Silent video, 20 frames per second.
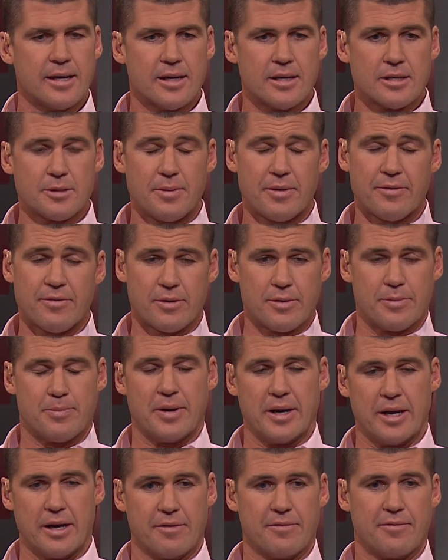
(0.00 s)
It's a bit of a
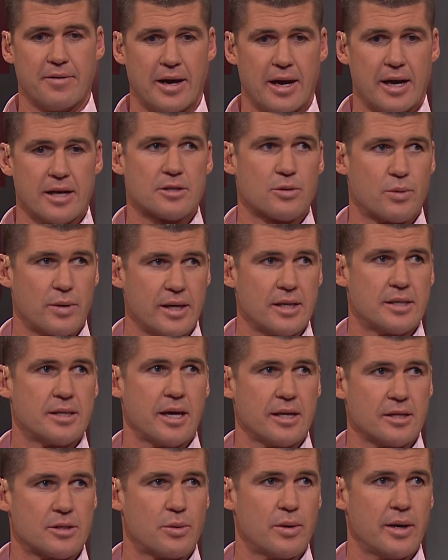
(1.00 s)
repeat of
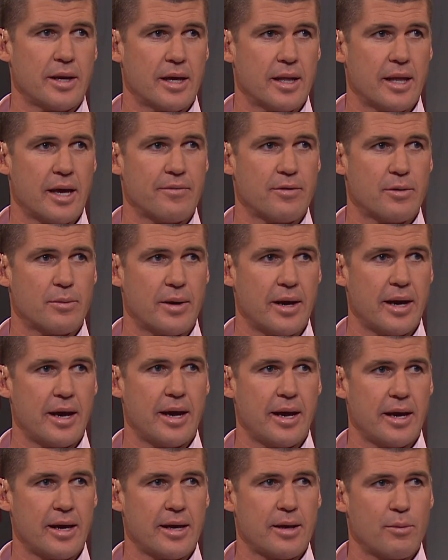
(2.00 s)
2010, 2011,
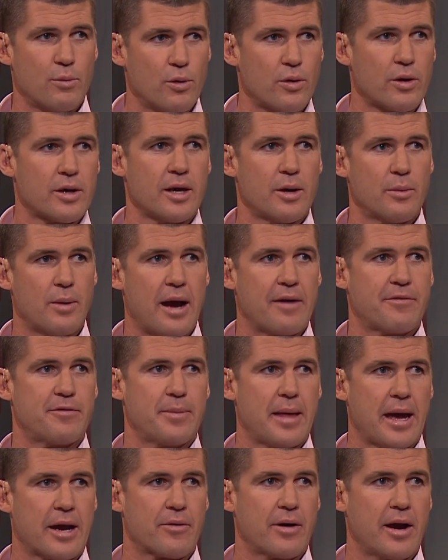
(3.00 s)
where walking away from
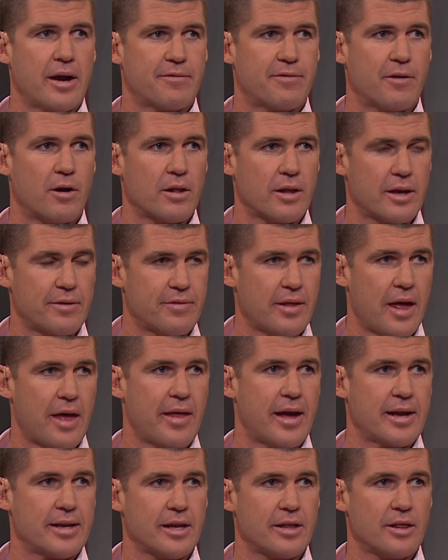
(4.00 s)
that grand final, even though
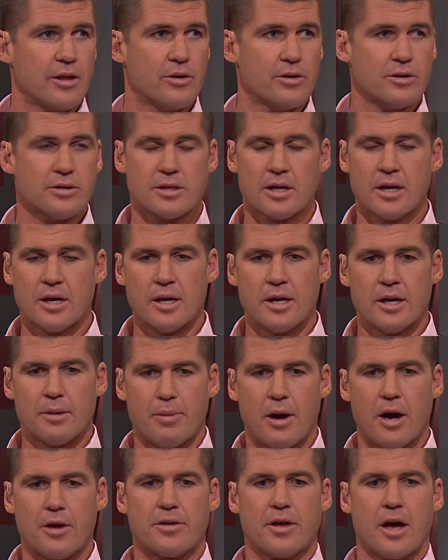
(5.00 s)
they did lose
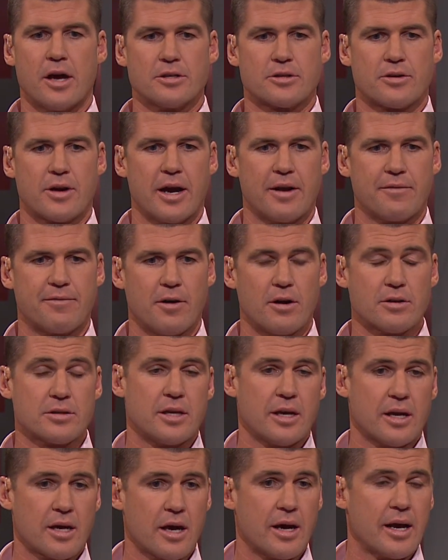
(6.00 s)
both those grand finals,
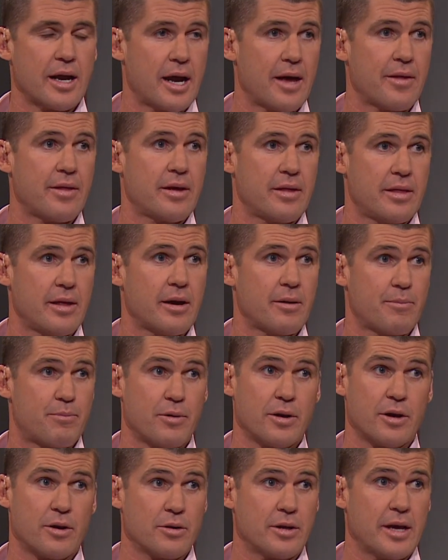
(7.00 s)
you think, oh, you know, they're a
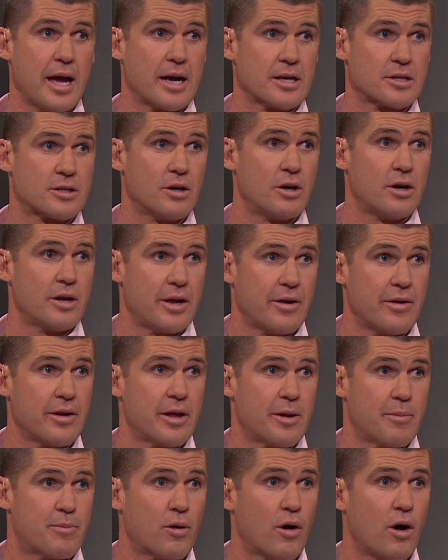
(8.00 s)
pretty good young side. They're in
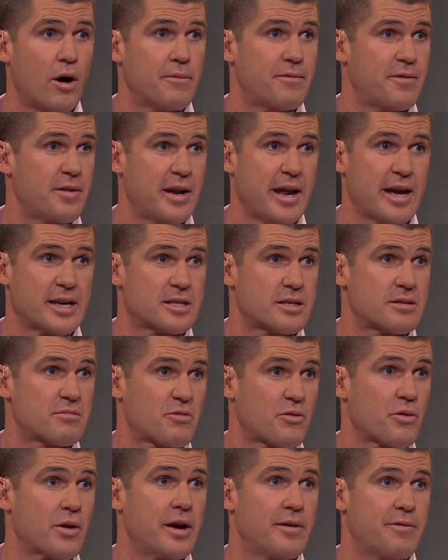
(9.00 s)
their prime for the next
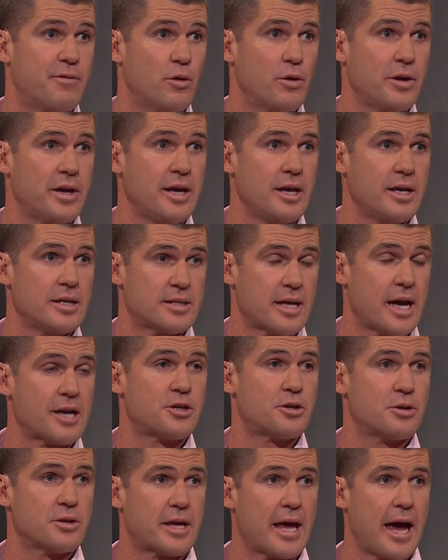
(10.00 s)
3 or 4 years. They
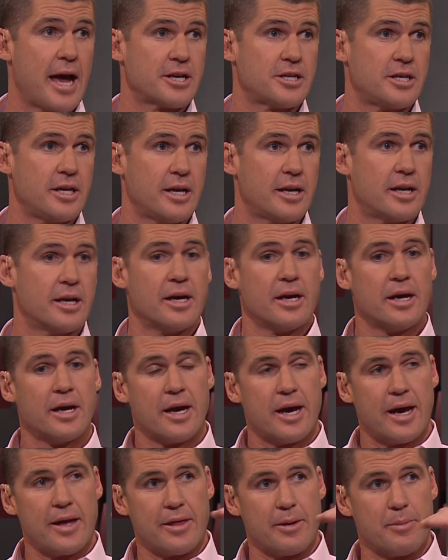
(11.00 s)
should cash in.
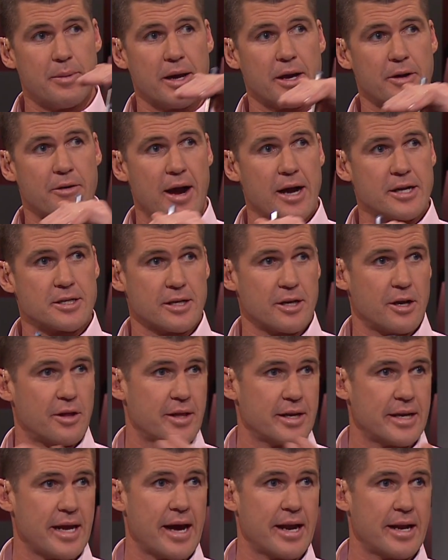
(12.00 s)
And they've been gradually on
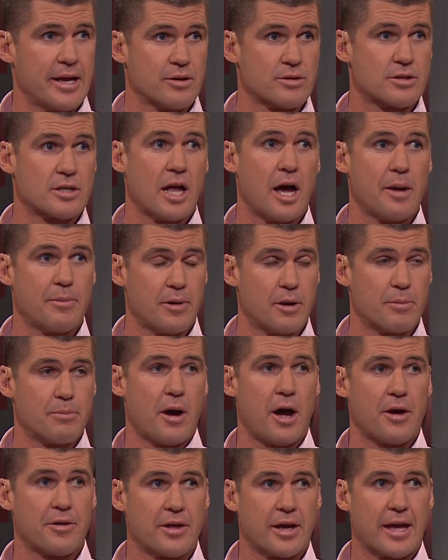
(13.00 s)
the downhill slope on
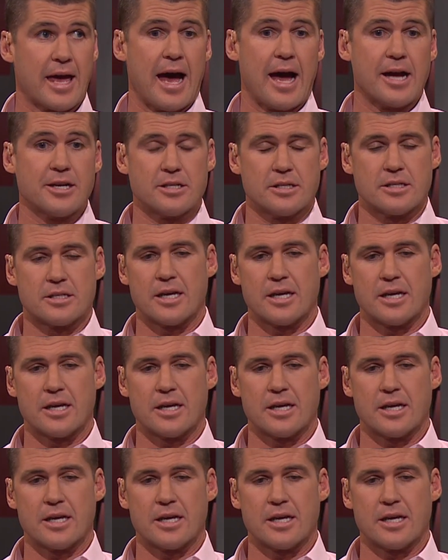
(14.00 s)
both occasions.